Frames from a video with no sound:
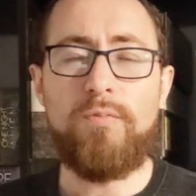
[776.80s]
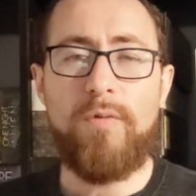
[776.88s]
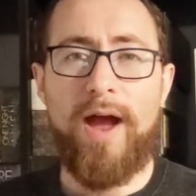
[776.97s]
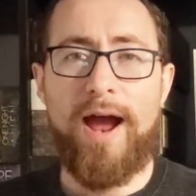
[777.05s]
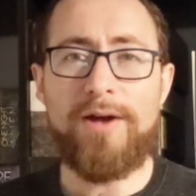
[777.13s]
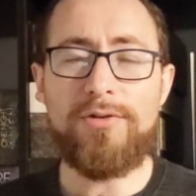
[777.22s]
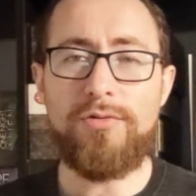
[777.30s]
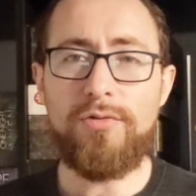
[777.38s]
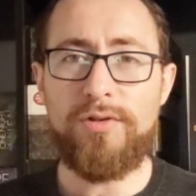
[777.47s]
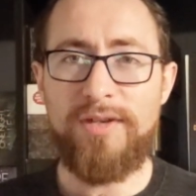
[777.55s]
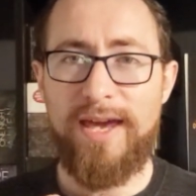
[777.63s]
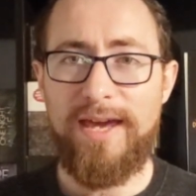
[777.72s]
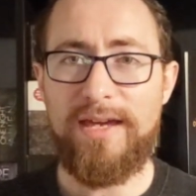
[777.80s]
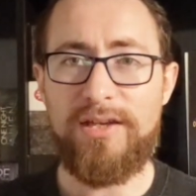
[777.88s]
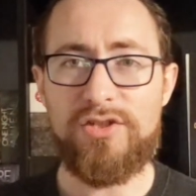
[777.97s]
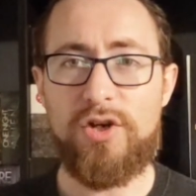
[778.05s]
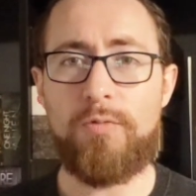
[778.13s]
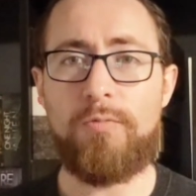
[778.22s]
how do you
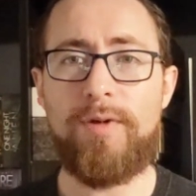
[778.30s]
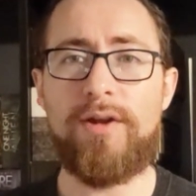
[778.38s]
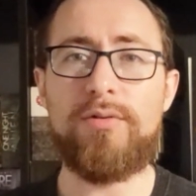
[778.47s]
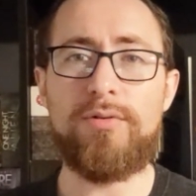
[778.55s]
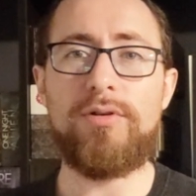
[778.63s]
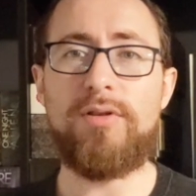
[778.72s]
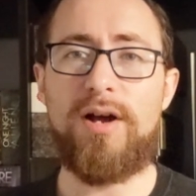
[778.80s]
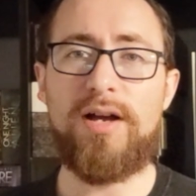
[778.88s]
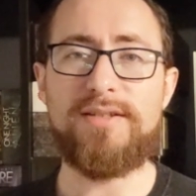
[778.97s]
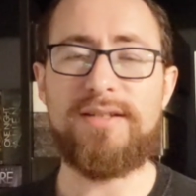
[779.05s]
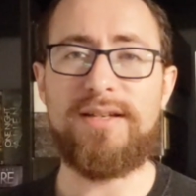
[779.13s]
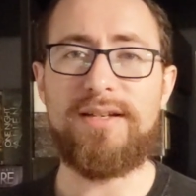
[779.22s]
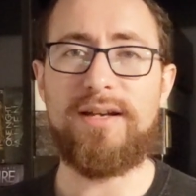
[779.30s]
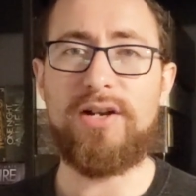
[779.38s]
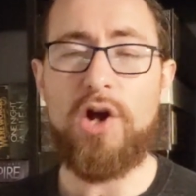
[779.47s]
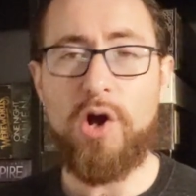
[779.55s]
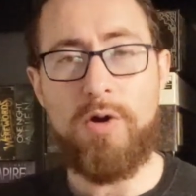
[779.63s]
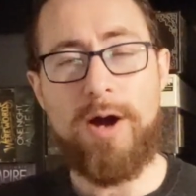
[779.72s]
gauge a win or a loss in a
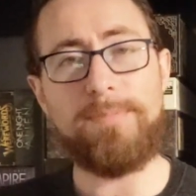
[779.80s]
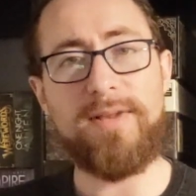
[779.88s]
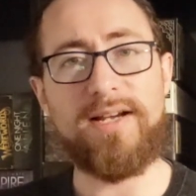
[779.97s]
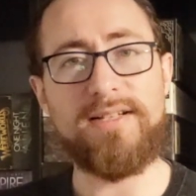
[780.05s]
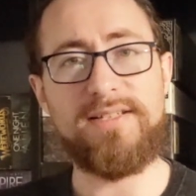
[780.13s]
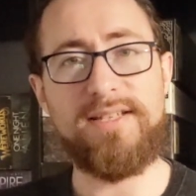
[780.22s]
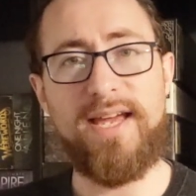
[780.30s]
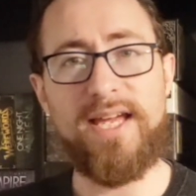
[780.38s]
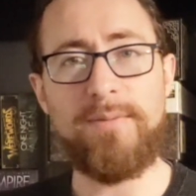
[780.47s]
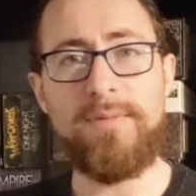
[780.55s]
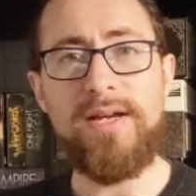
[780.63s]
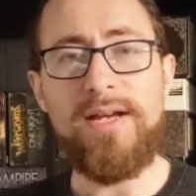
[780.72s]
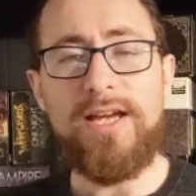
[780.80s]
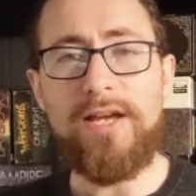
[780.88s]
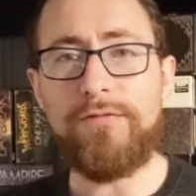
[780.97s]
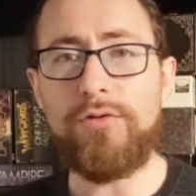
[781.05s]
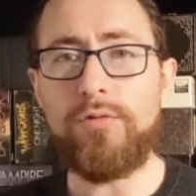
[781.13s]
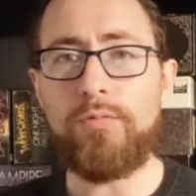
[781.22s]
co-op legacy game?
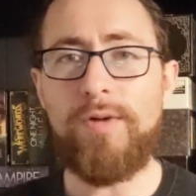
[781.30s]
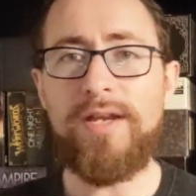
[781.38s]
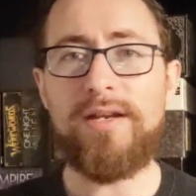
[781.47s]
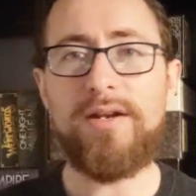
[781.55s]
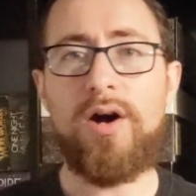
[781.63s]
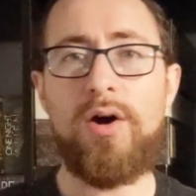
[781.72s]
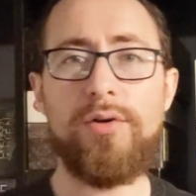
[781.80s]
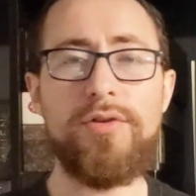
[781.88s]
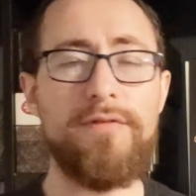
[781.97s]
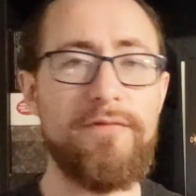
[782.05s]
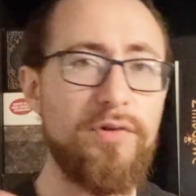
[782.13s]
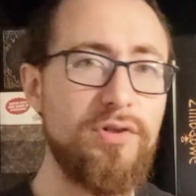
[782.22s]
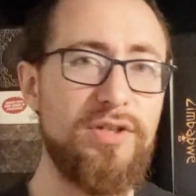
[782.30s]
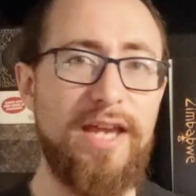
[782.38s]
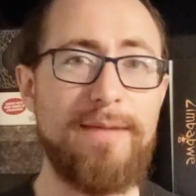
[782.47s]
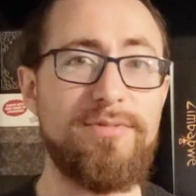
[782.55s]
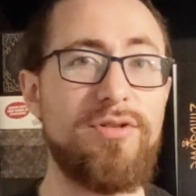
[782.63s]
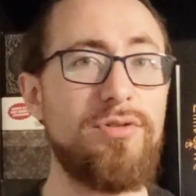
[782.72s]
If you win all the first
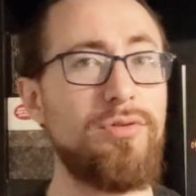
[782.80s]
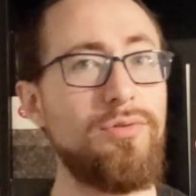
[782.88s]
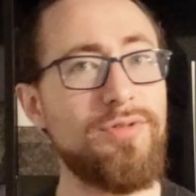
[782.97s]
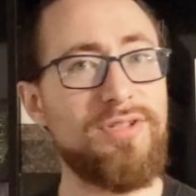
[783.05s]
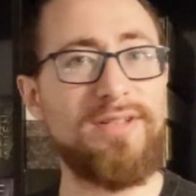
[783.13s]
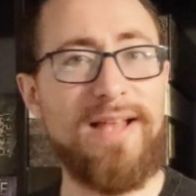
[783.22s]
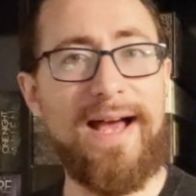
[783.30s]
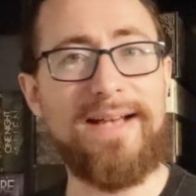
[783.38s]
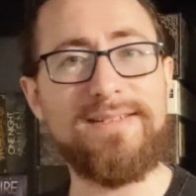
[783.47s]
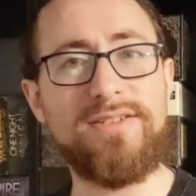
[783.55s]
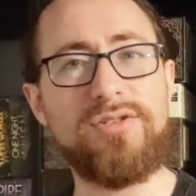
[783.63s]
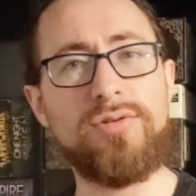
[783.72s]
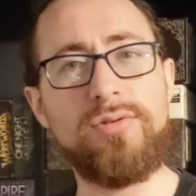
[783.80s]
games and you lose the last, did you